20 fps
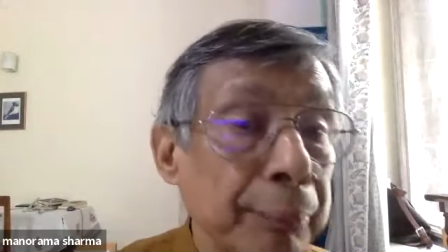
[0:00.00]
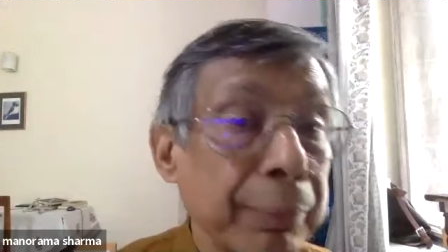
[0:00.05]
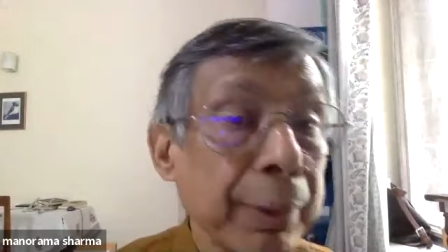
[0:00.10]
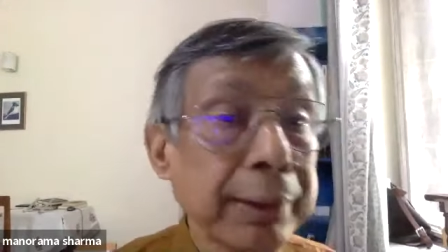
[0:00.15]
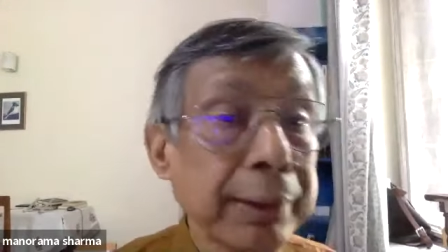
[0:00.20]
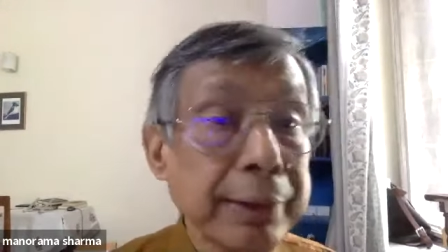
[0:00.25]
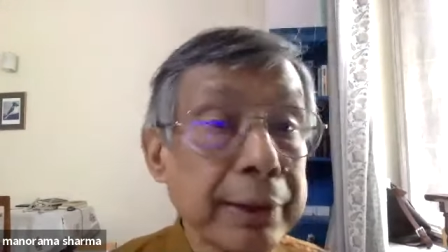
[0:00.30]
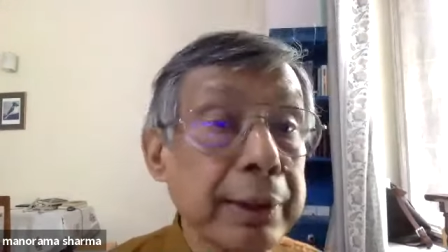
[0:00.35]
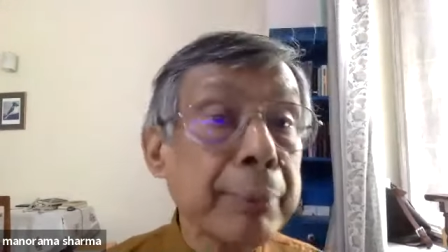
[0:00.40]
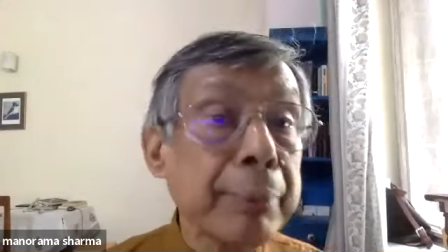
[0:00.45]

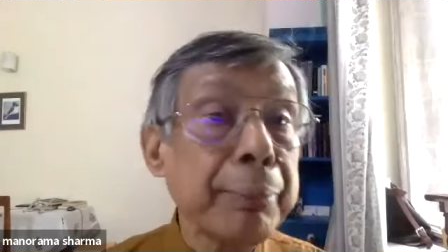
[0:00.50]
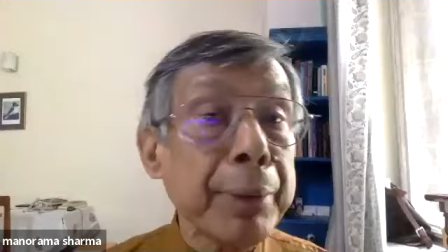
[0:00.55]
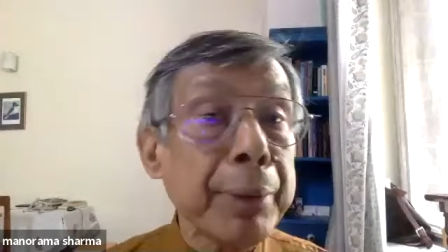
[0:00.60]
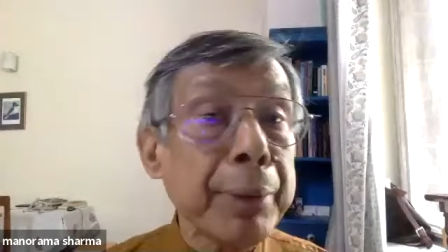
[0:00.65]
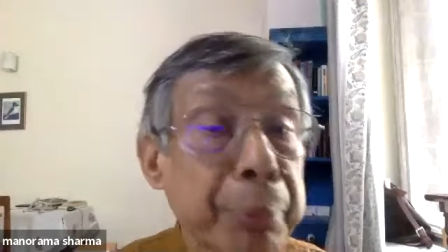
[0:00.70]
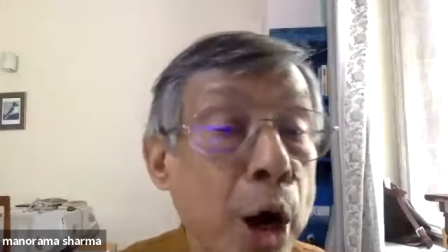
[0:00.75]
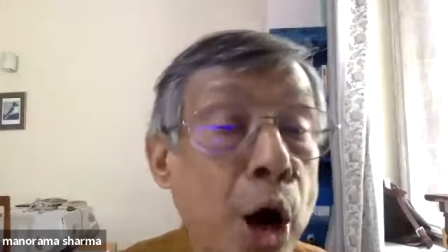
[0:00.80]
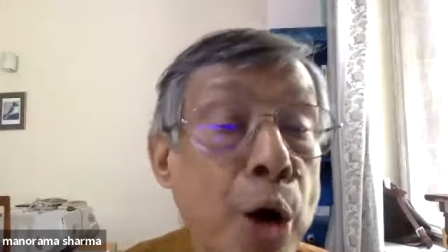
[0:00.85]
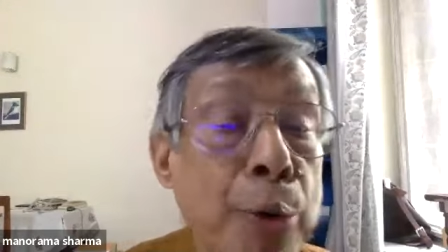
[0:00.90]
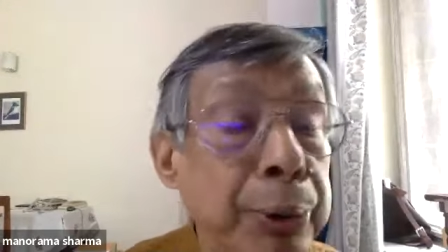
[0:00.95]
but this is a very
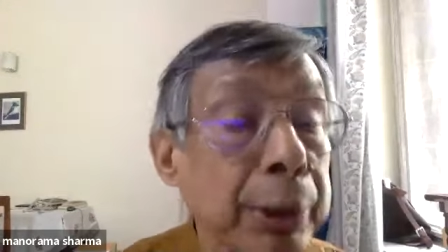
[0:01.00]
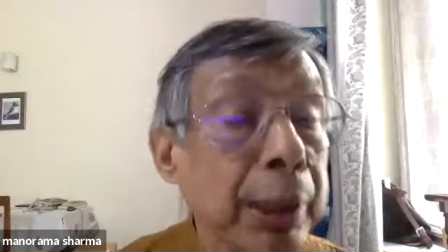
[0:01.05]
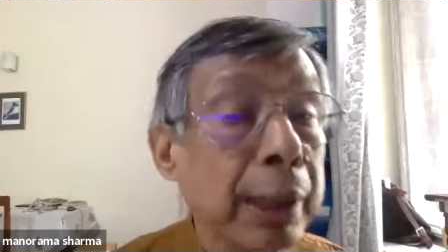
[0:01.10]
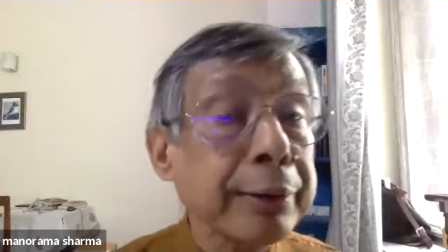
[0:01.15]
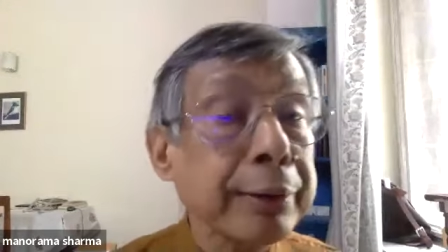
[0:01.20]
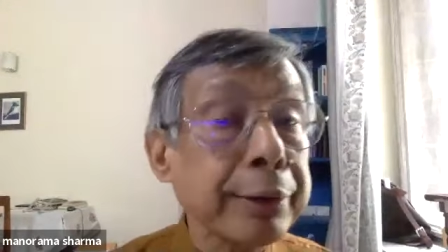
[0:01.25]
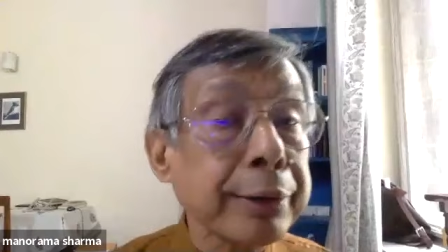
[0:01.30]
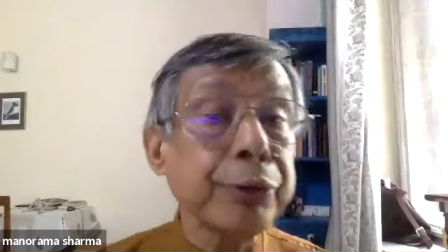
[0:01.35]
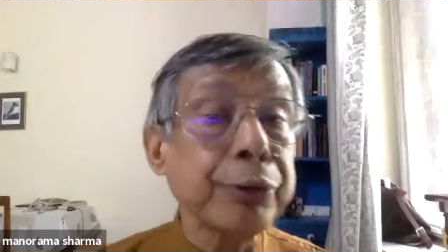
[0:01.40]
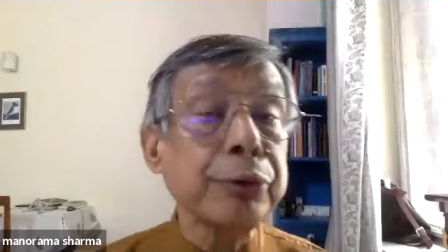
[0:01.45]
powerful
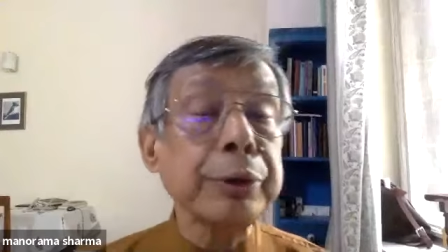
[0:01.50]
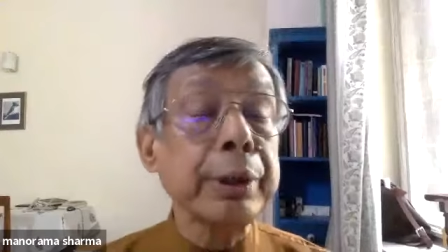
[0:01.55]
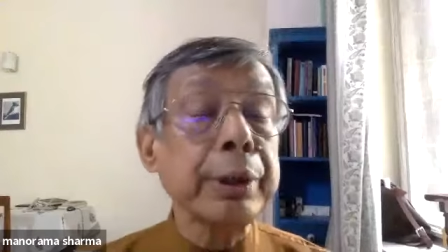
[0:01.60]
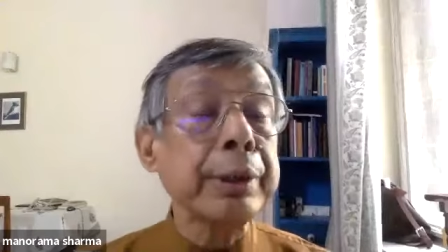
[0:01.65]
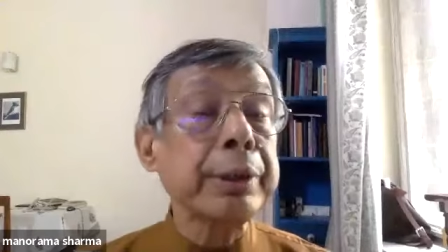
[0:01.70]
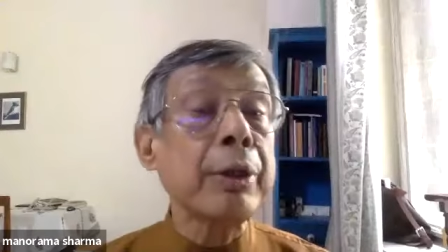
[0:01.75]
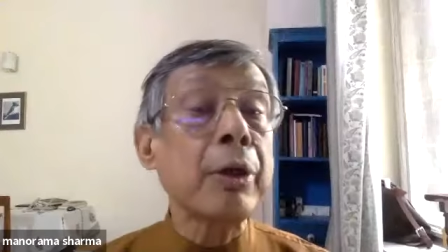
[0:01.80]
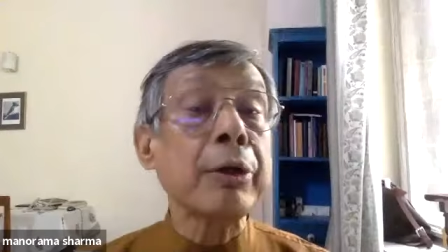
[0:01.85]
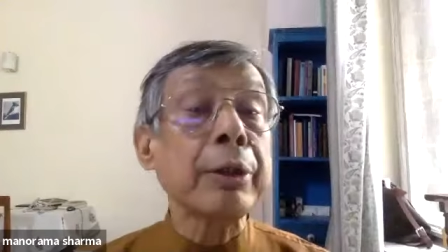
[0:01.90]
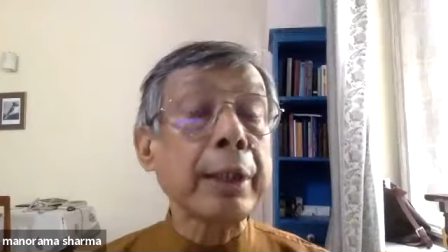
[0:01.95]
attitude
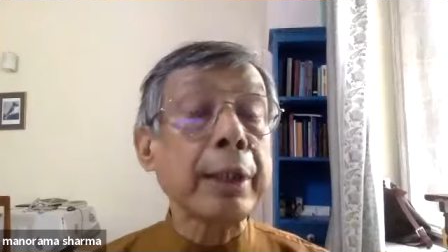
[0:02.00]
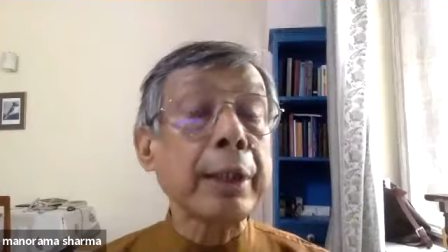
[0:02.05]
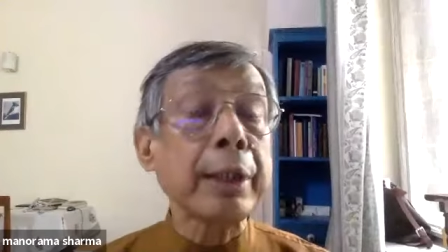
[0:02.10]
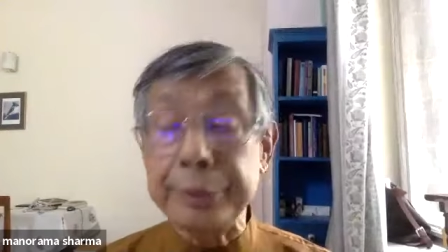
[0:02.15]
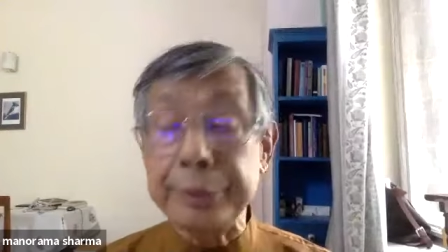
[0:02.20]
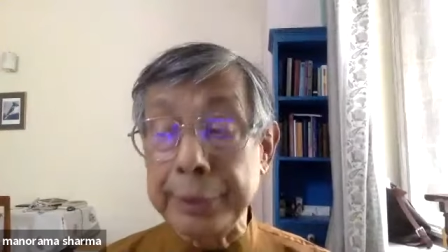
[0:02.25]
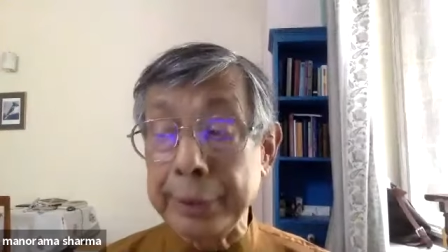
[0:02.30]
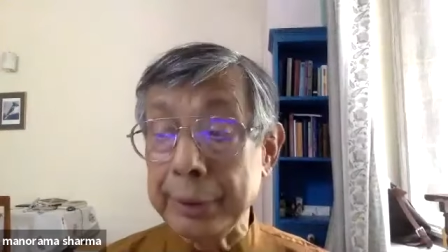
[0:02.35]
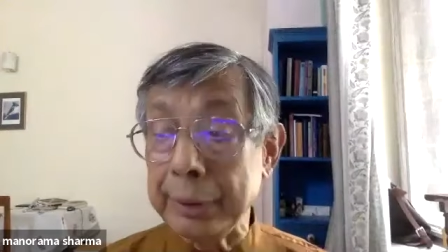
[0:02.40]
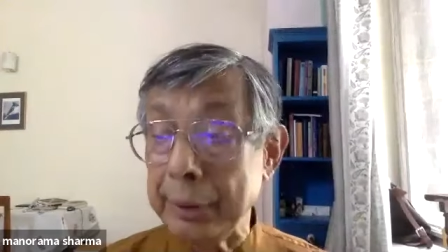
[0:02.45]
in our
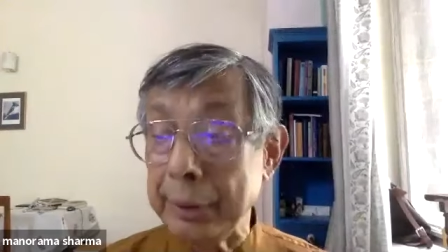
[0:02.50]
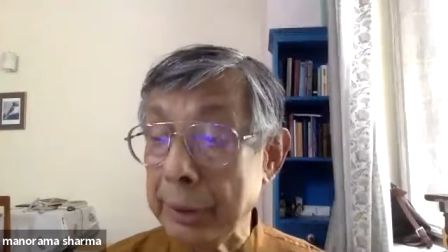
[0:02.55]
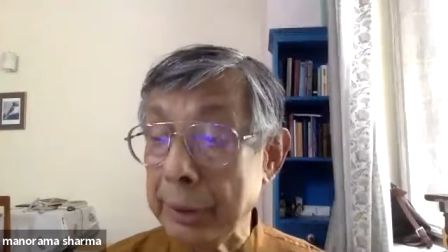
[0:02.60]
country.